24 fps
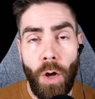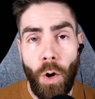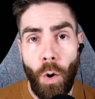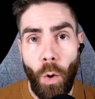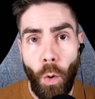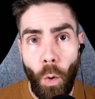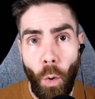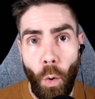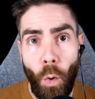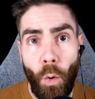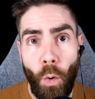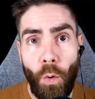
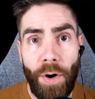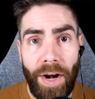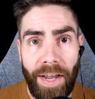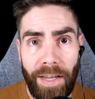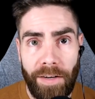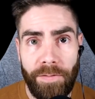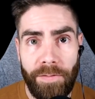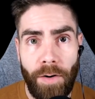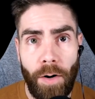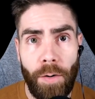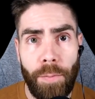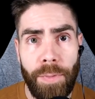or
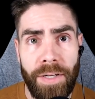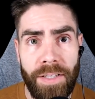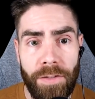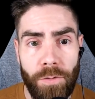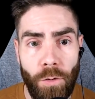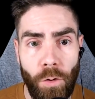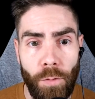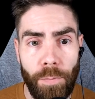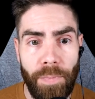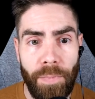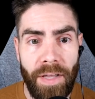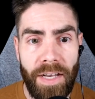
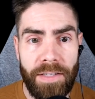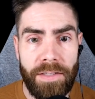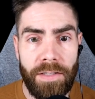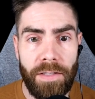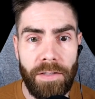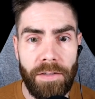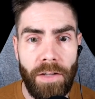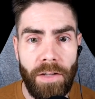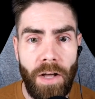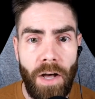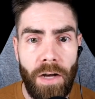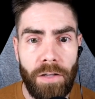environmental medicine
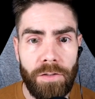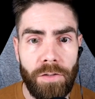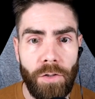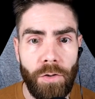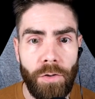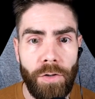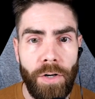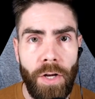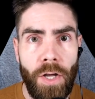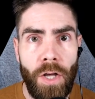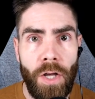doctor